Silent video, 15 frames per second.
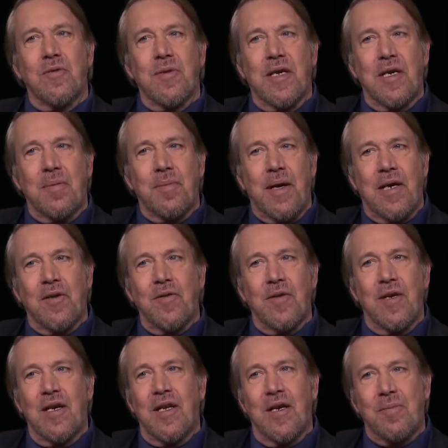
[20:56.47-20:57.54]
We're getting better
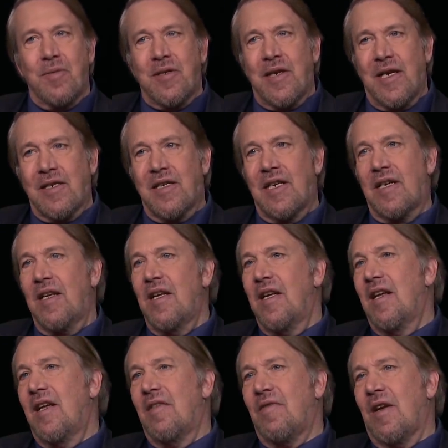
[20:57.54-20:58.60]
at protecting
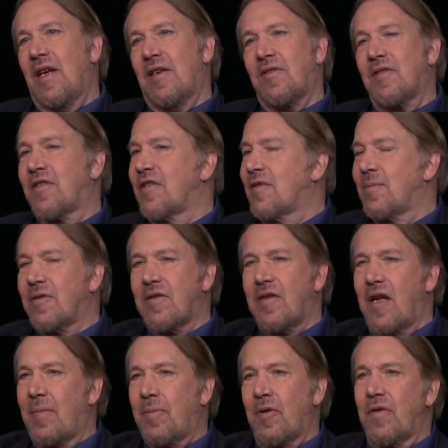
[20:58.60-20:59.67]
financial systems. It's
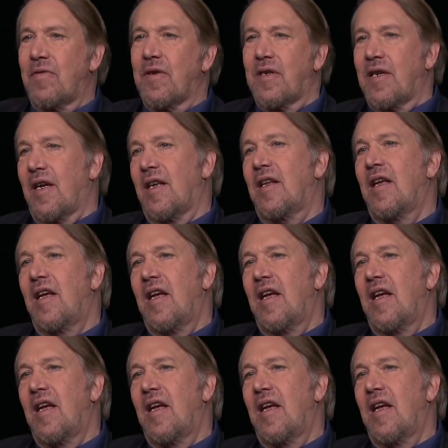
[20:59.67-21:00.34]
not perfect yet.